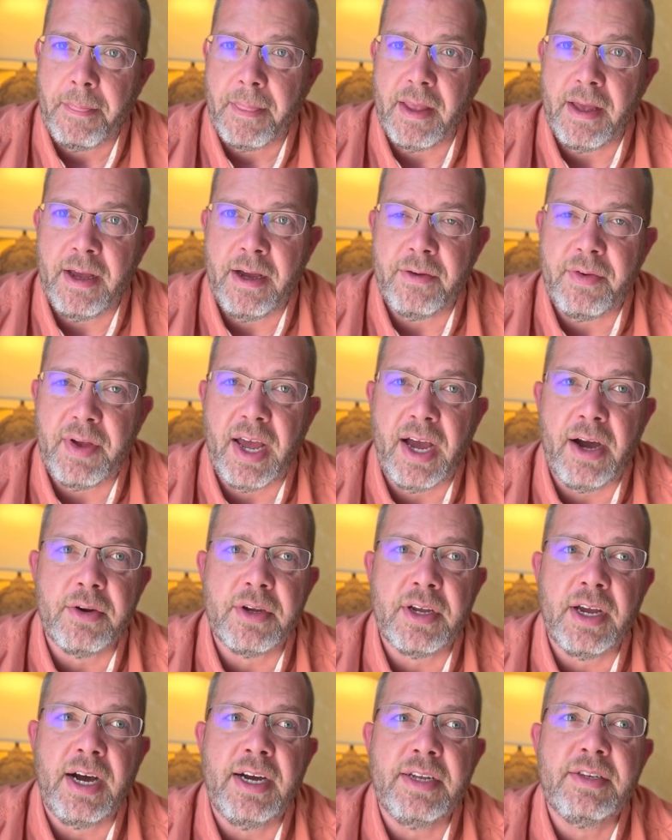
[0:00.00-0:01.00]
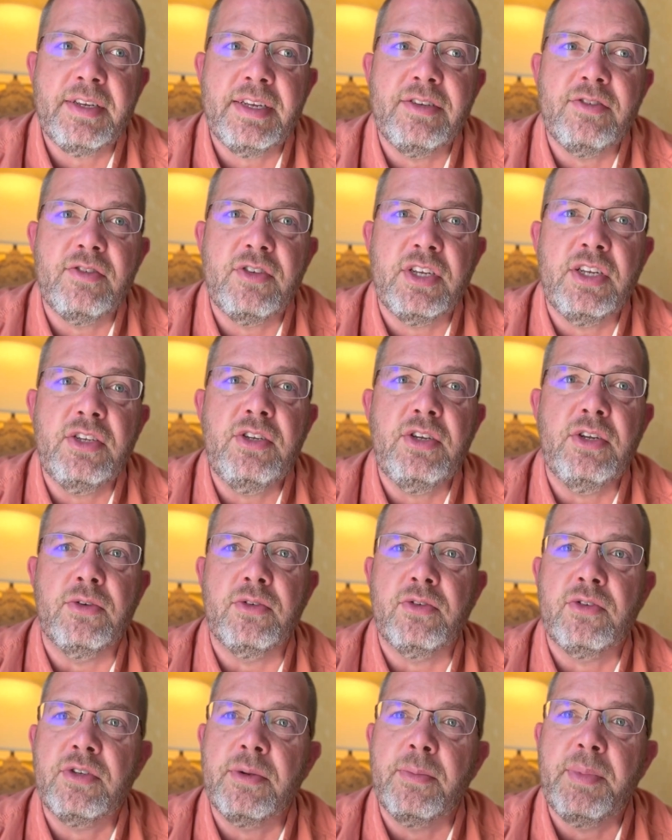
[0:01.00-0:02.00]
of how God
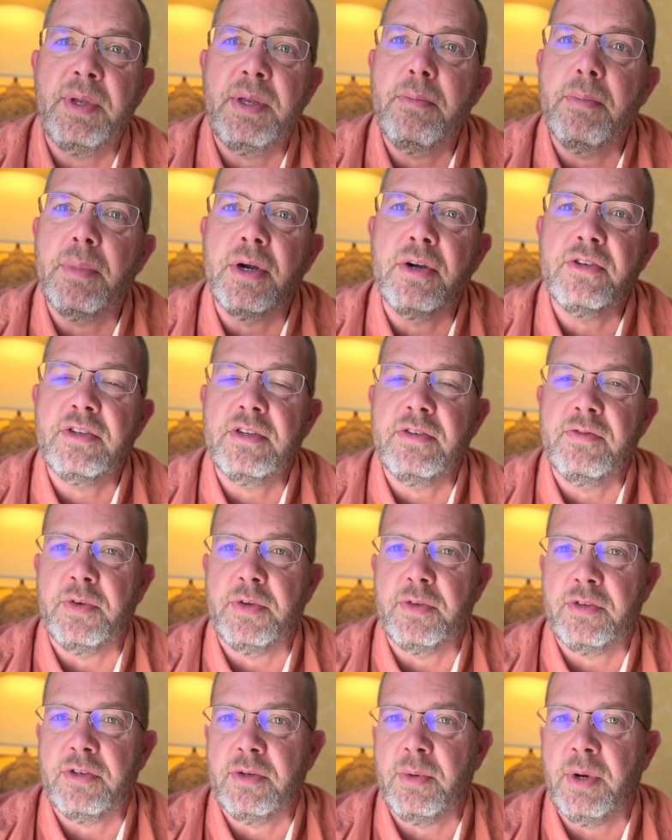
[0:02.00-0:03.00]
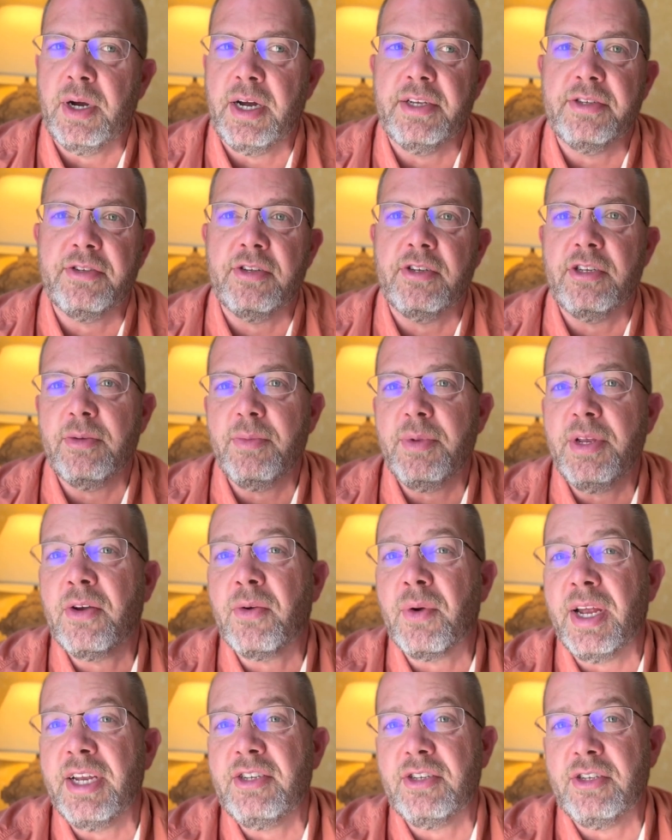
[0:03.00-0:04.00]
continues to be merciful to us and to be
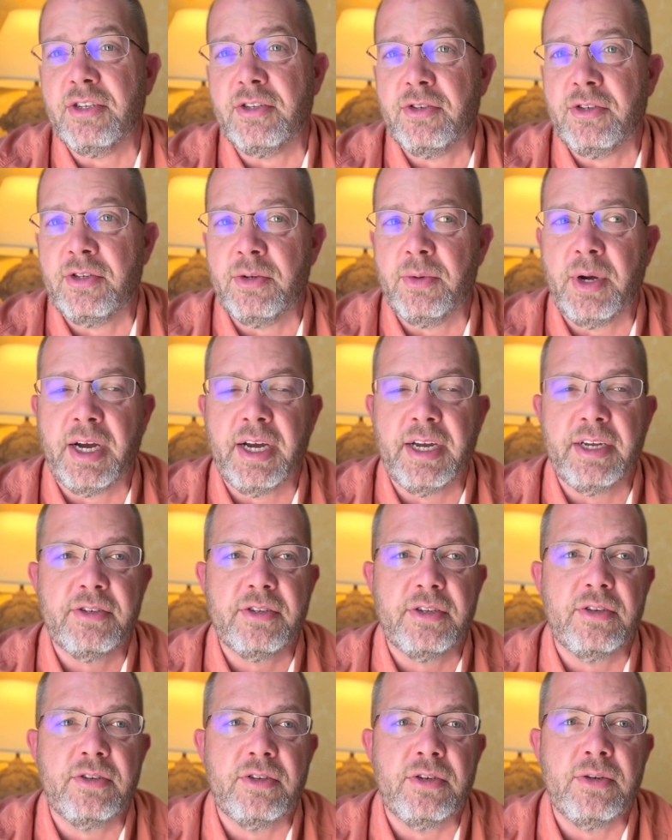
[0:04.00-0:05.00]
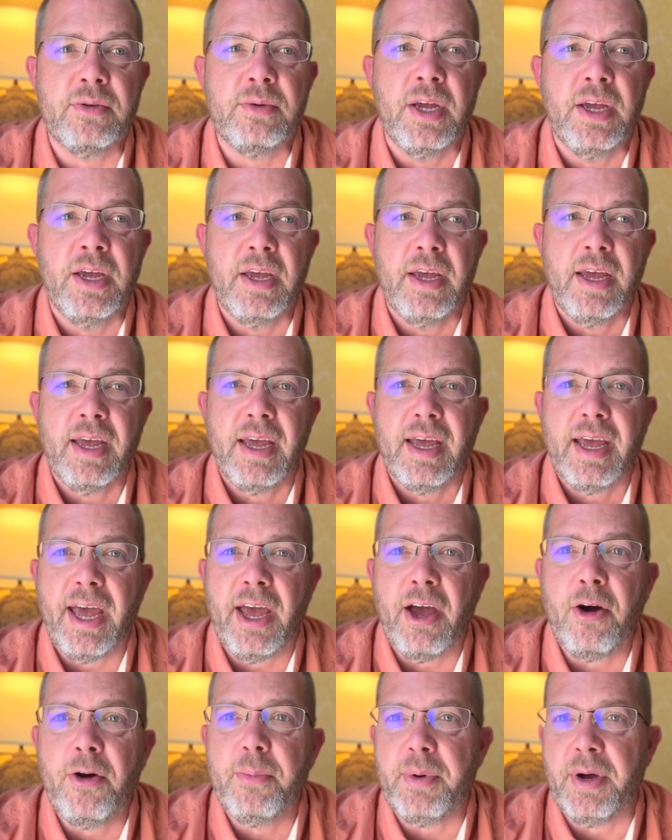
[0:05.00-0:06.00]
gracious to us and to
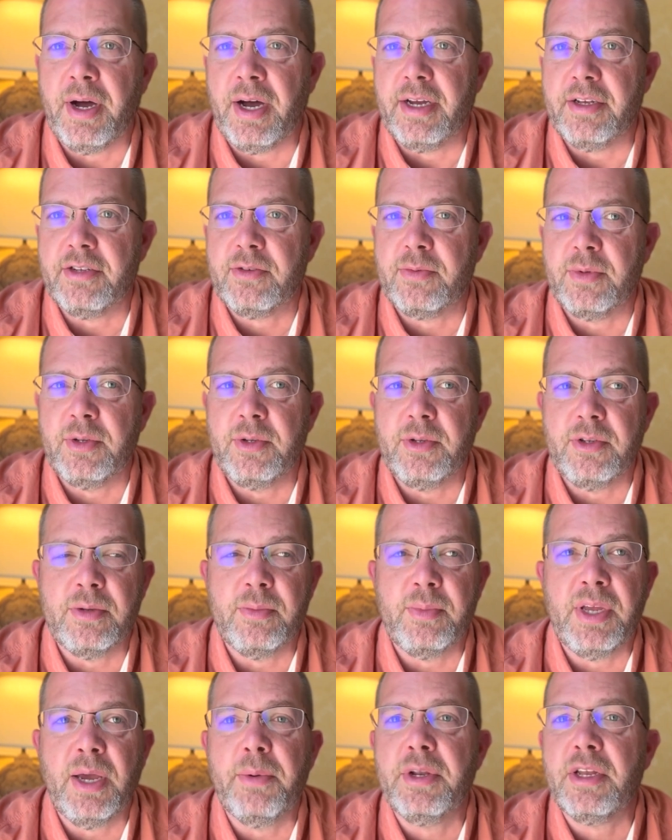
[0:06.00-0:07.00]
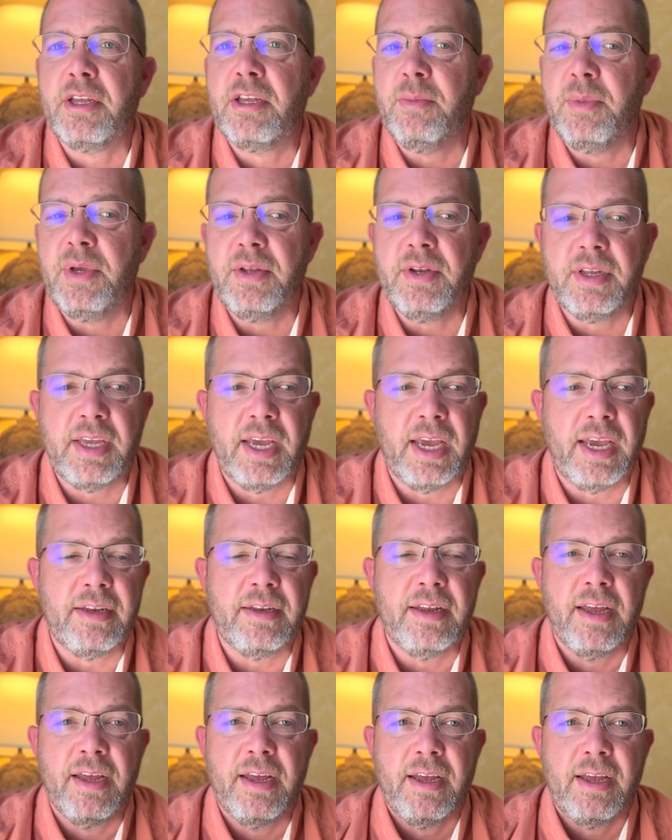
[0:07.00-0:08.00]
help us to be able to communicate.